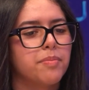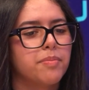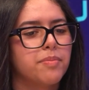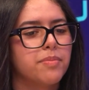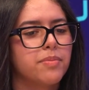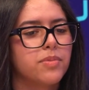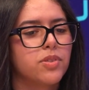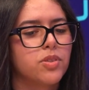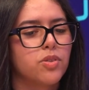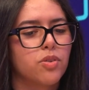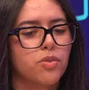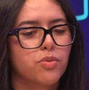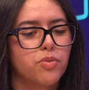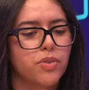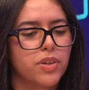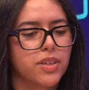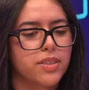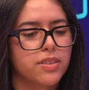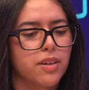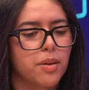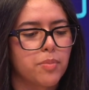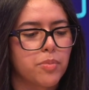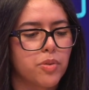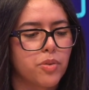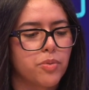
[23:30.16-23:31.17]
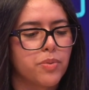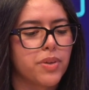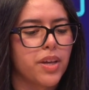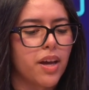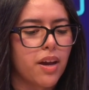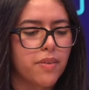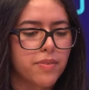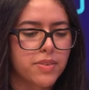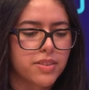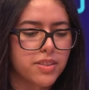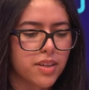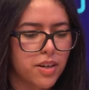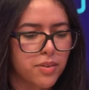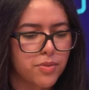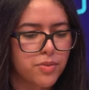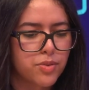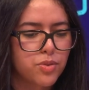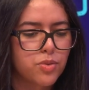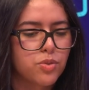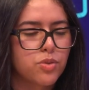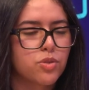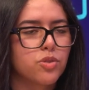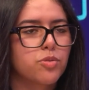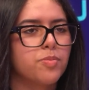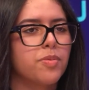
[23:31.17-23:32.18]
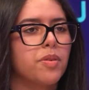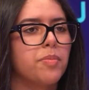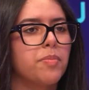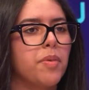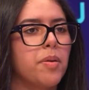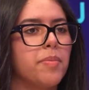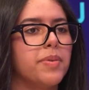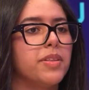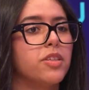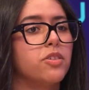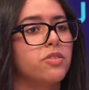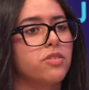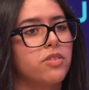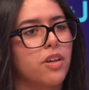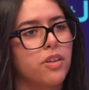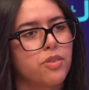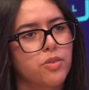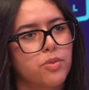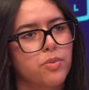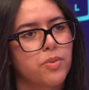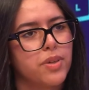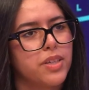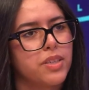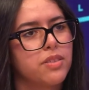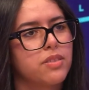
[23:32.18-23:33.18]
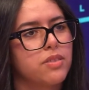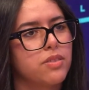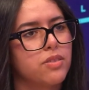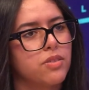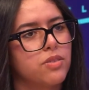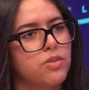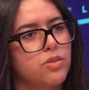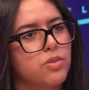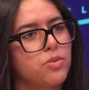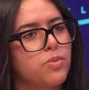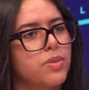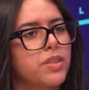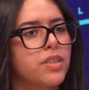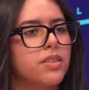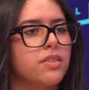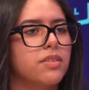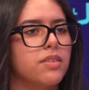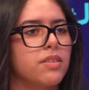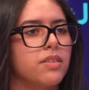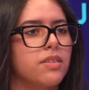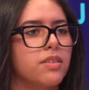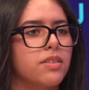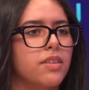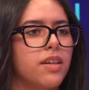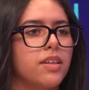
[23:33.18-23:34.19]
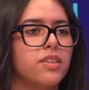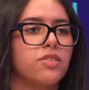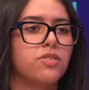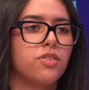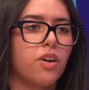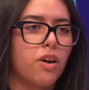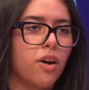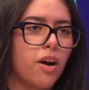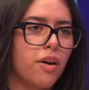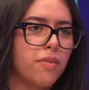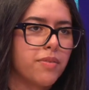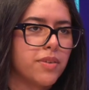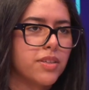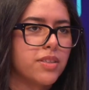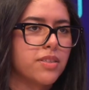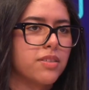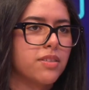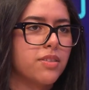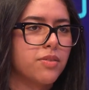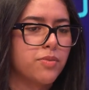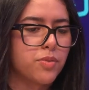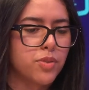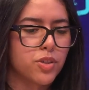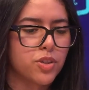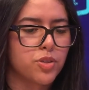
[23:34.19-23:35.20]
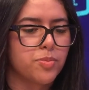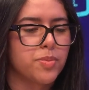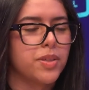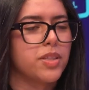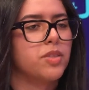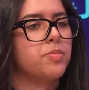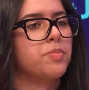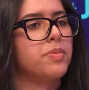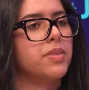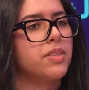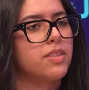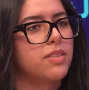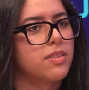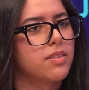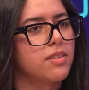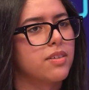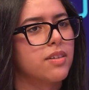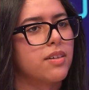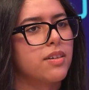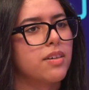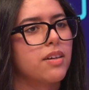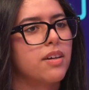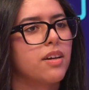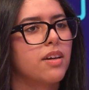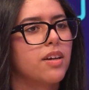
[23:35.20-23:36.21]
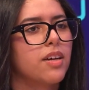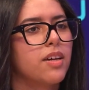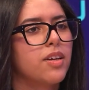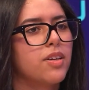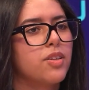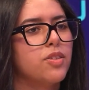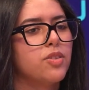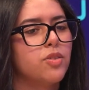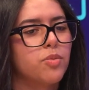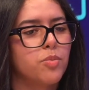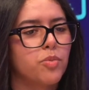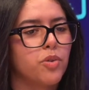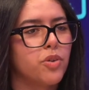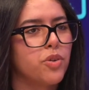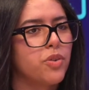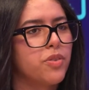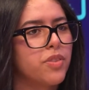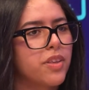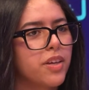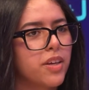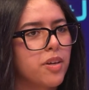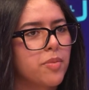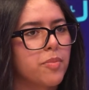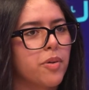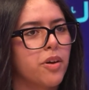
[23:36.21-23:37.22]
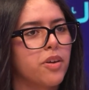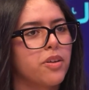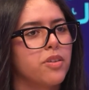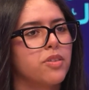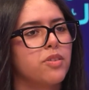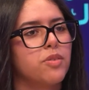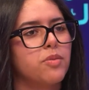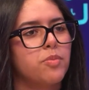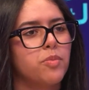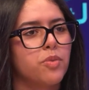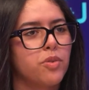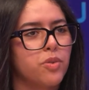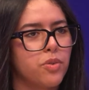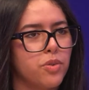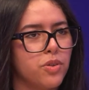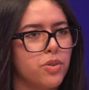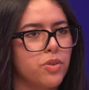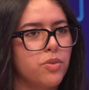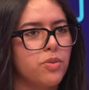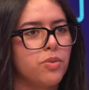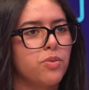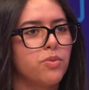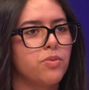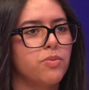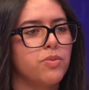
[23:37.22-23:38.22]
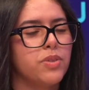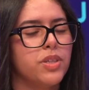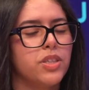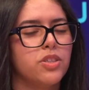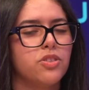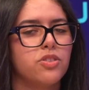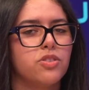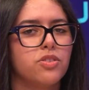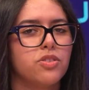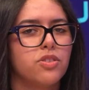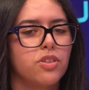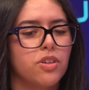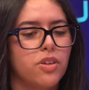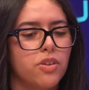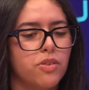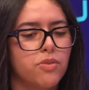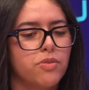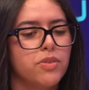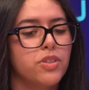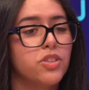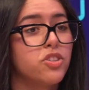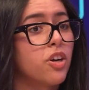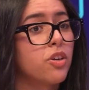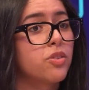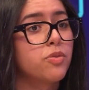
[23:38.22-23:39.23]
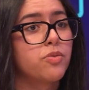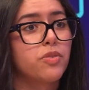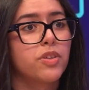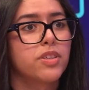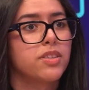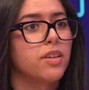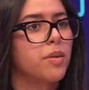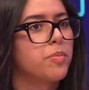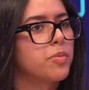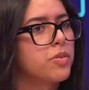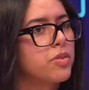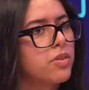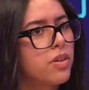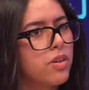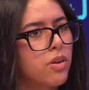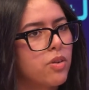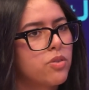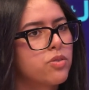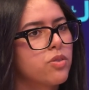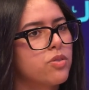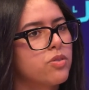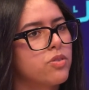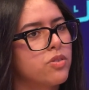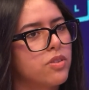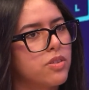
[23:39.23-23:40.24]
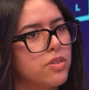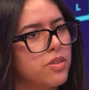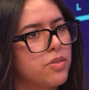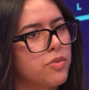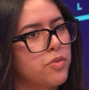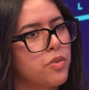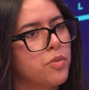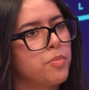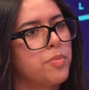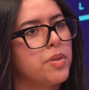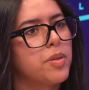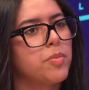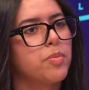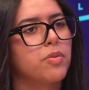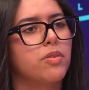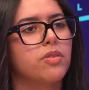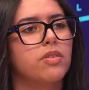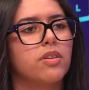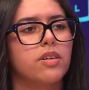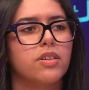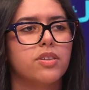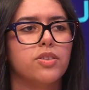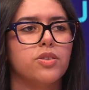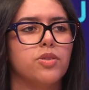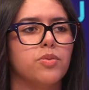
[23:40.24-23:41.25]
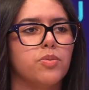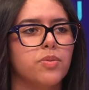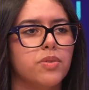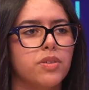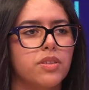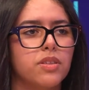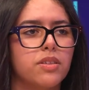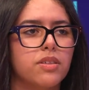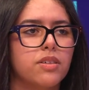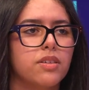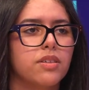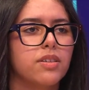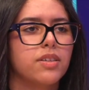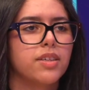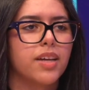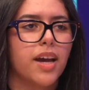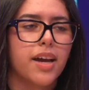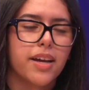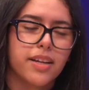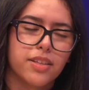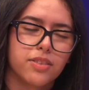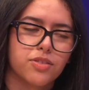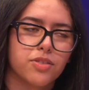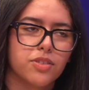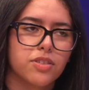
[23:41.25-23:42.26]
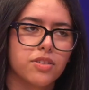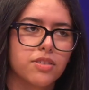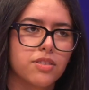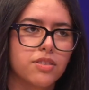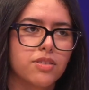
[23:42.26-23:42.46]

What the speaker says: So for example, we have a set of tools, but maybe there's other ways to do it, and that is not obvious in the first place, but the more you think about it, the more you reach out, for example, also to the different people, you would get answers.